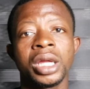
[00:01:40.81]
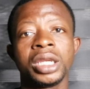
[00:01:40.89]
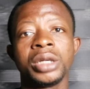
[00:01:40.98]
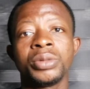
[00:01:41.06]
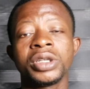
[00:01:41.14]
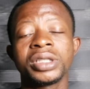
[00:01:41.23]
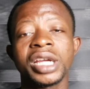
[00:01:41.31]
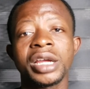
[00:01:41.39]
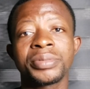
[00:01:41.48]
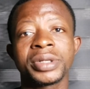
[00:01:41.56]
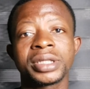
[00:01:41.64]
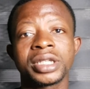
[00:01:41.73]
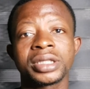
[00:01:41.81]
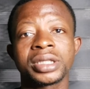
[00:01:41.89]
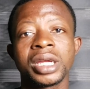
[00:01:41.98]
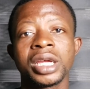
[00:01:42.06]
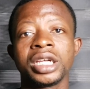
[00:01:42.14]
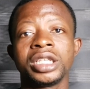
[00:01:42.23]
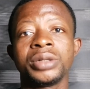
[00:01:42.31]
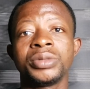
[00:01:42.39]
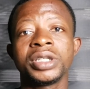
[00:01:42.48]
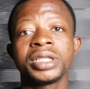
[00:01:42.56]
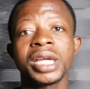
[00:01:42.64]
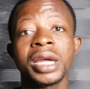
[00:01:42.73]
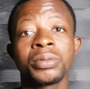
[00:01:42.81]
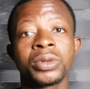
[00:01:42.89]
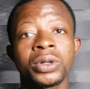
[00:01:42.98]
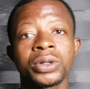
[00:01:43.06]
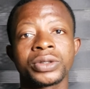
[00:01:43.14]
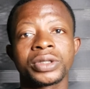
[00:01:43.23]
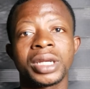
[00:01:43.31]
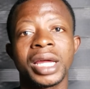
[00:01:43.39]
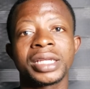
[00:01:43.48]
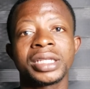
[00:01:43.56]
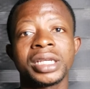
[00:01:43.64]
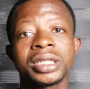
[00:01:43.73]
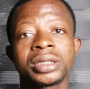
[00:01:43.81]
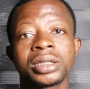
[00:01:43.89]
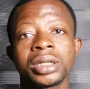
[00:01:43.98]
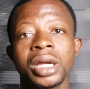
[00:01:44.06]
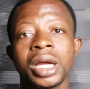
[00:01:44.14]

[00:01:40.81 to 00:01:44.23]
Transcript: They monetize pictures, they monetize blogs, like just